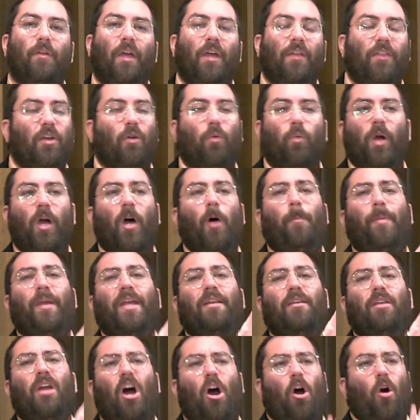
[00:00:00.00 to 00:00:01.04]
There will be
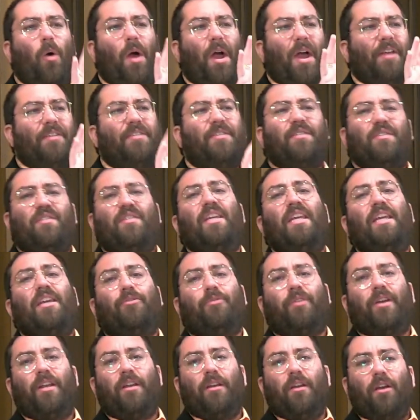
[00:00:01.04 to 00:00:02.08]
no
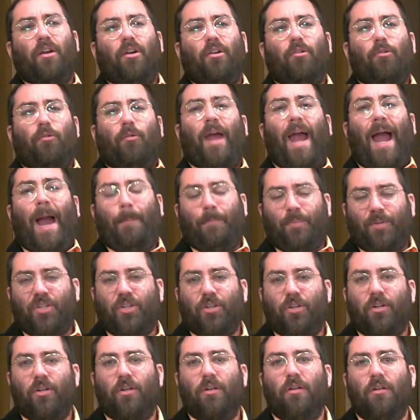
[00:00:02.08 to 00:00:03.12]
secret
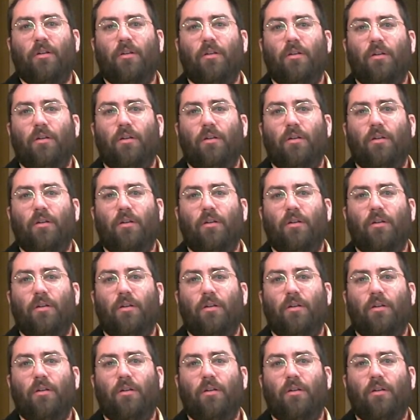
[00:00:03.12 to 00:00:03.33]
rapture